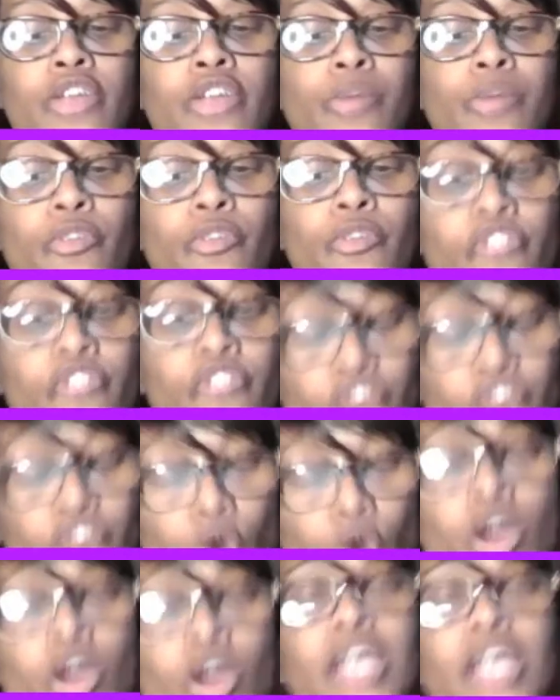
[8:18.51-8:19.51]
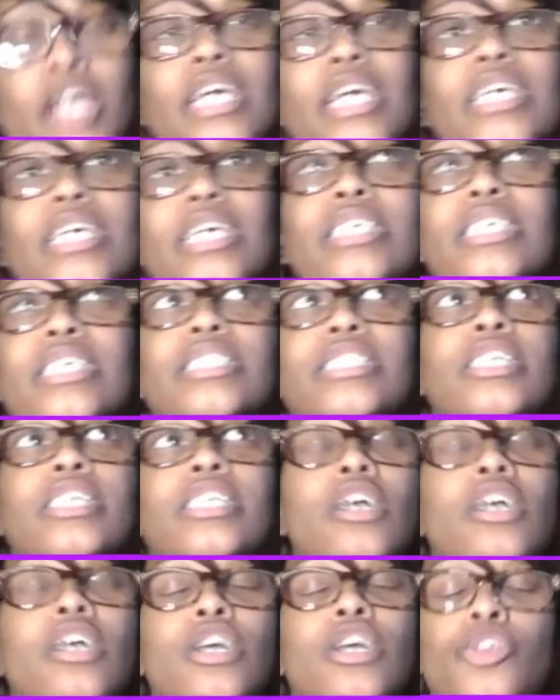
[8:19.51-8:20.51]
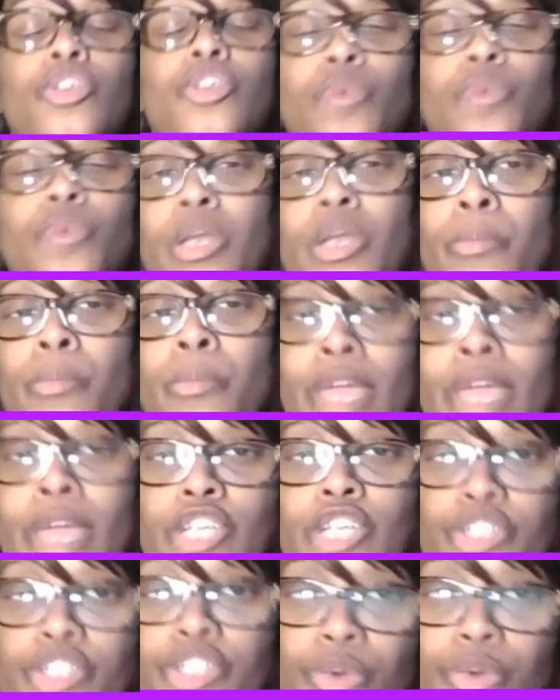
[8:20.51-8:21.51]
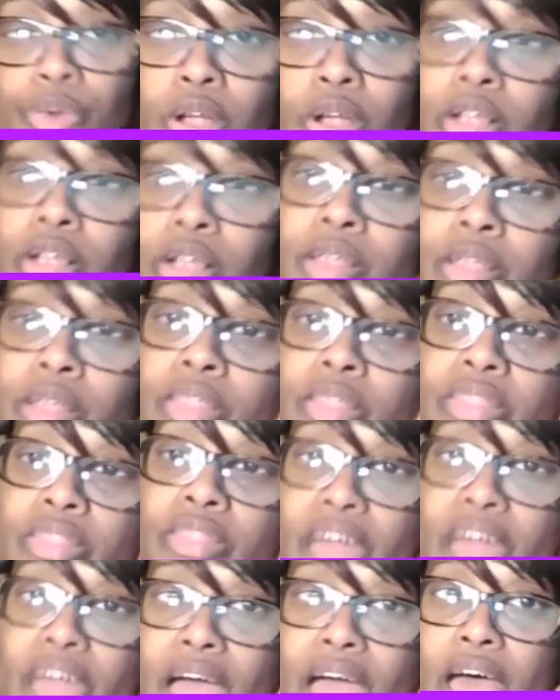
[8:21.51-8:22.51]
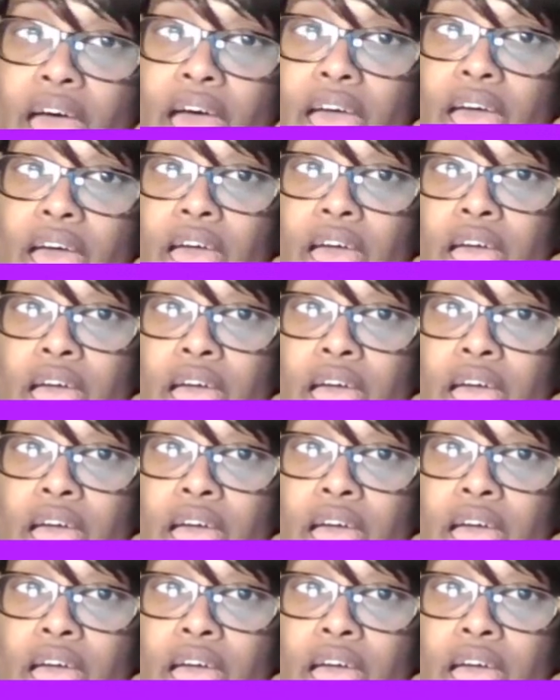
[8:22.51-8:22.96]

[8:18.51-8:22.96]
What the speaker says: Number 4 is you want to make sure that